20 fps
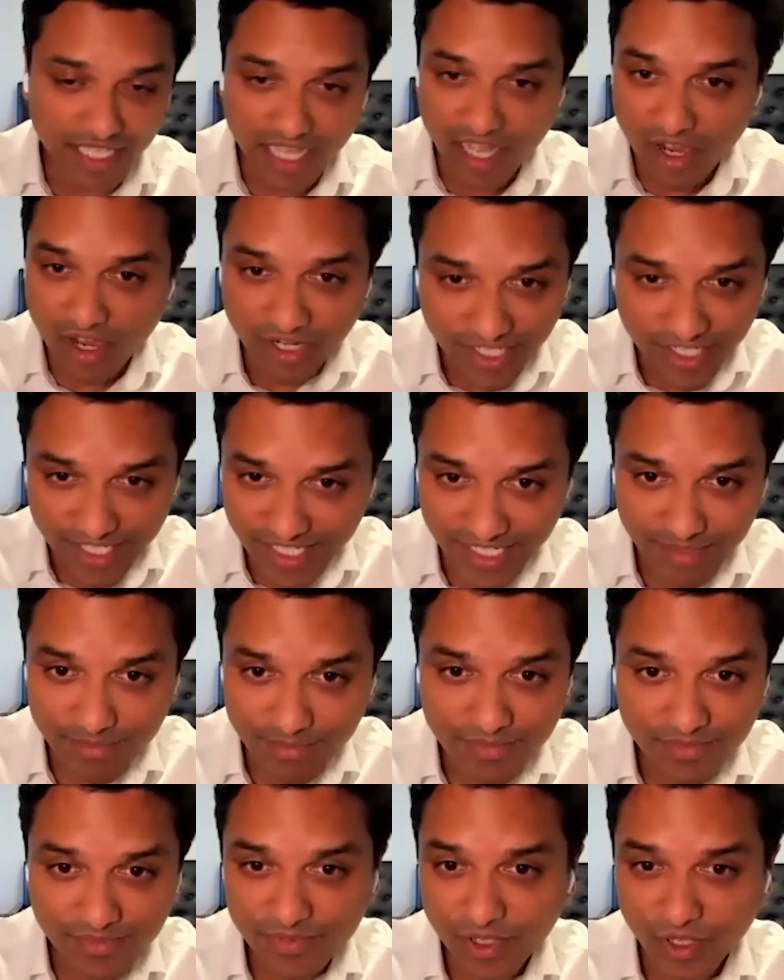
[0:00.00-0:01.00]
our
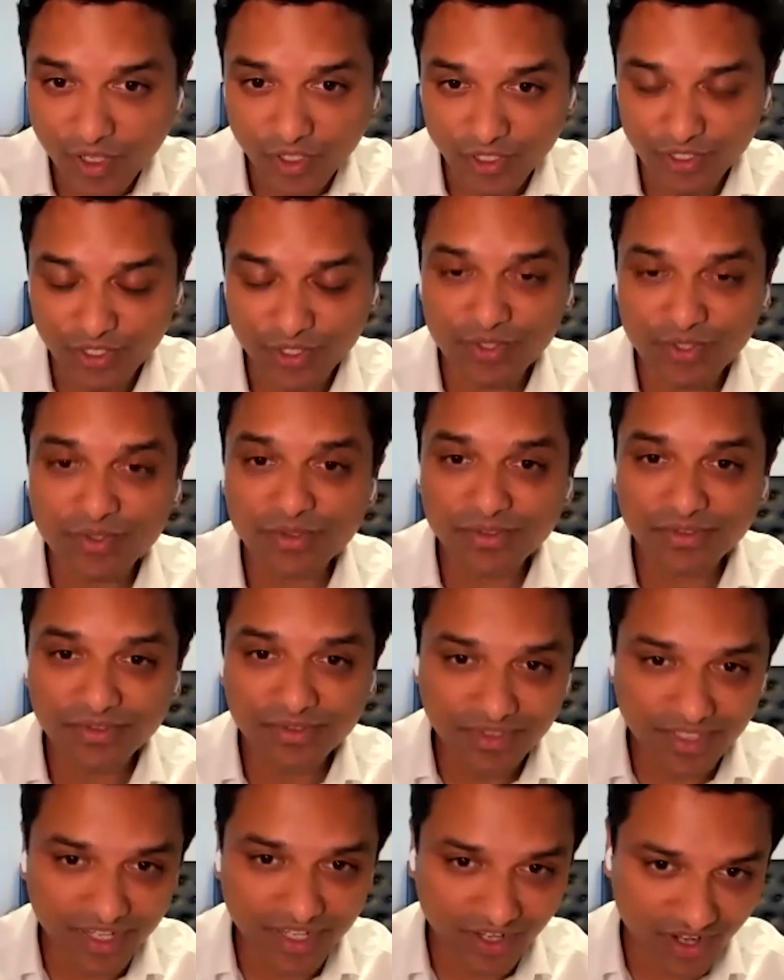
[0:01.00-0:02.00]
team, also
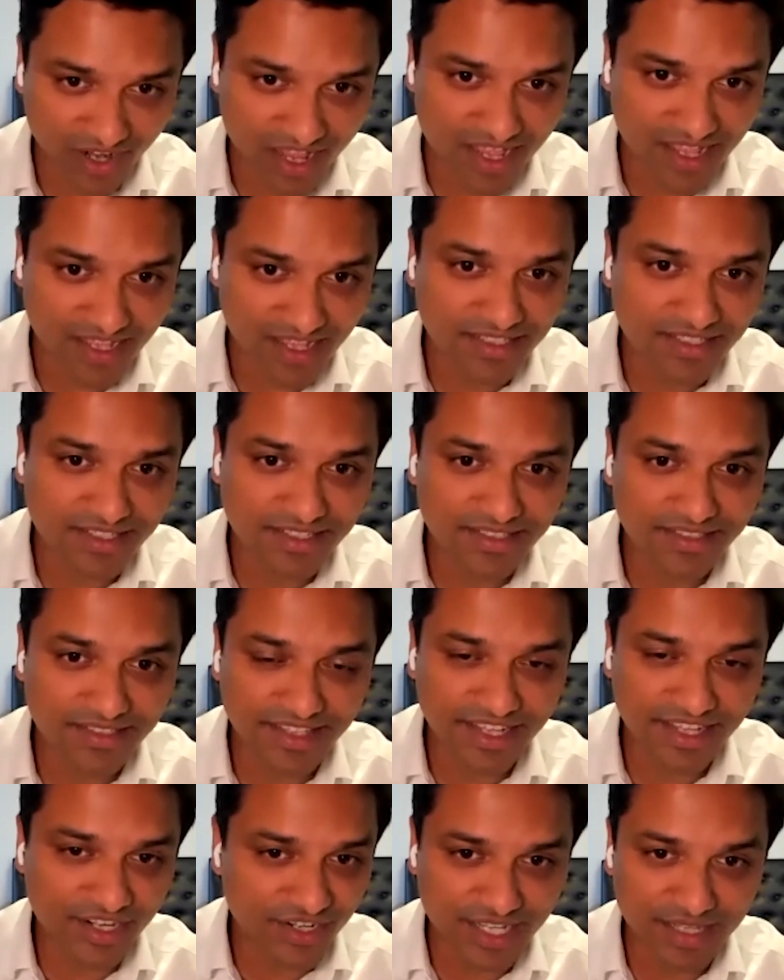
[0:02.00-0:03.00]
our clients,
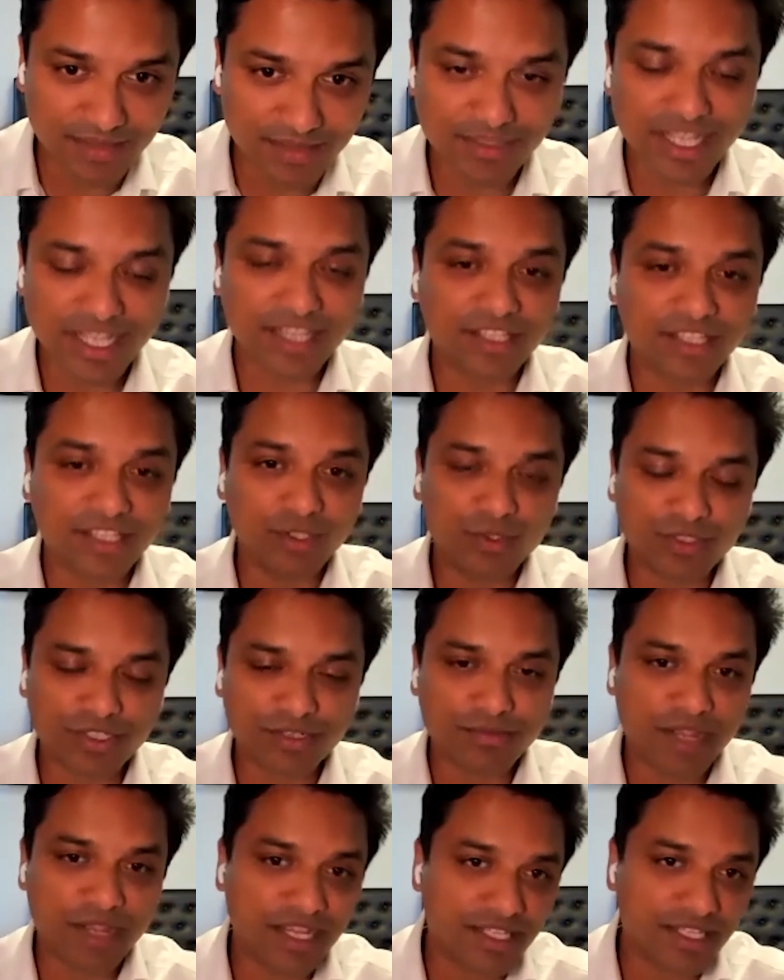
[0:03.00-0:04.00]
their teams, and the
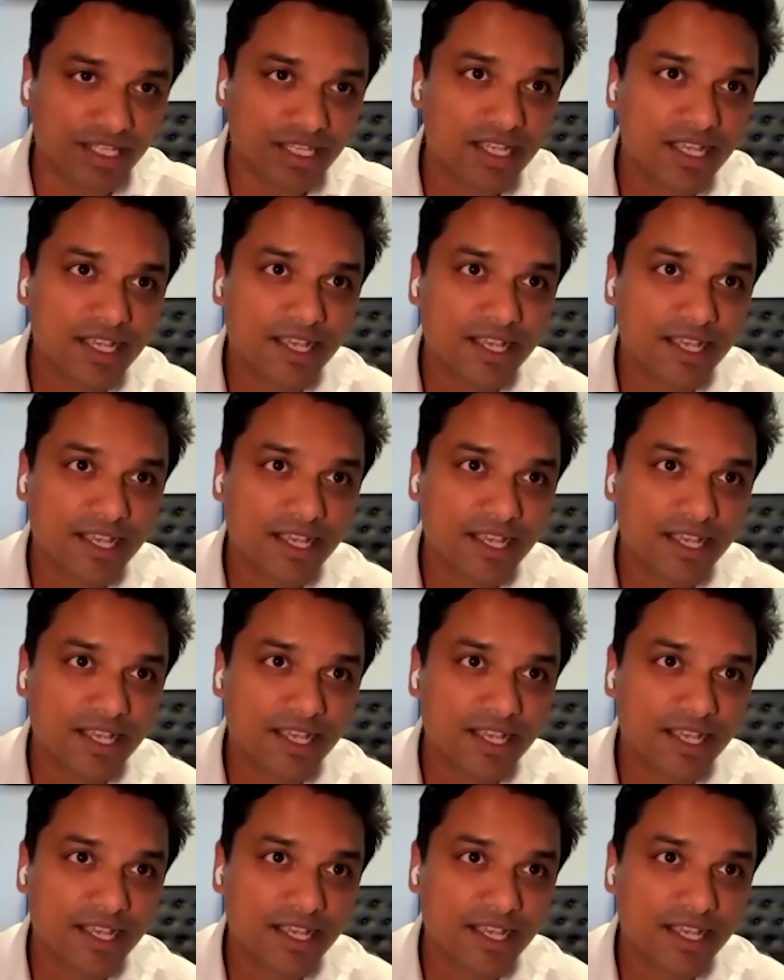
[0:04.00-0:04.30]
user base.